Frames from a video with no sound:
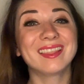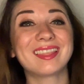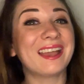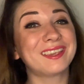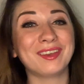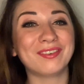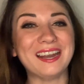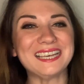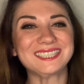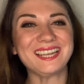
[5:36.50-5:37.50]
Thank you for
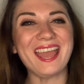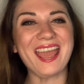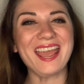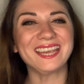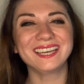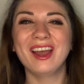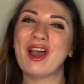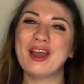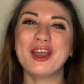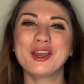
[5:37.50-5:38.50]
listening.
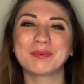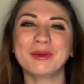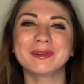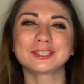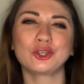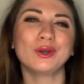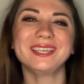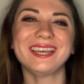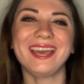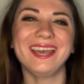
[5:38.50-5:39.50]
I hope you enjoyed
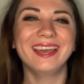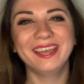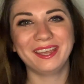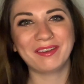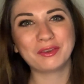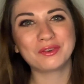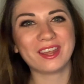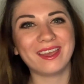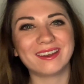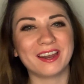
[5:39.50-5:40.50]
it. If you
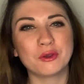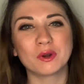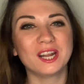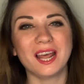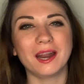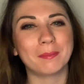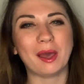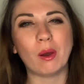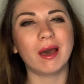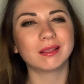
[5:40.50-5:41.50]
did and you want to learn
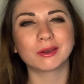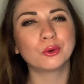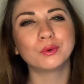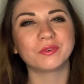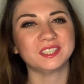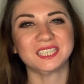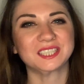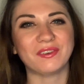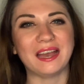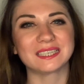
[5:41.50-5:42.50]
about other cool physics
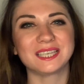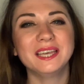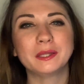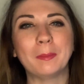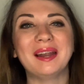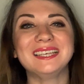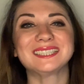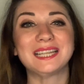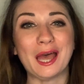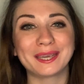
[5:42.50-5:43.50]
facts, then please
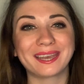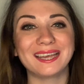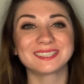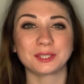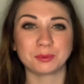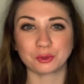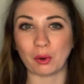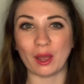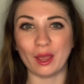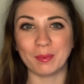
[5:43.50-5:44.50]
like and
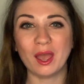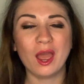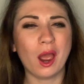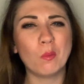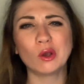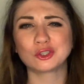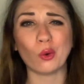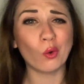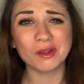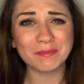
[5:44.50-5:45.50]
subscribe and watch
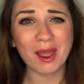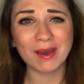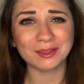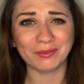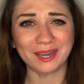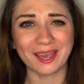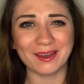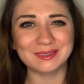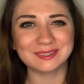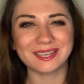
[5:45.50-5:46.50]
all of my other
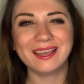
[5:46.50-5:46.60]
videos.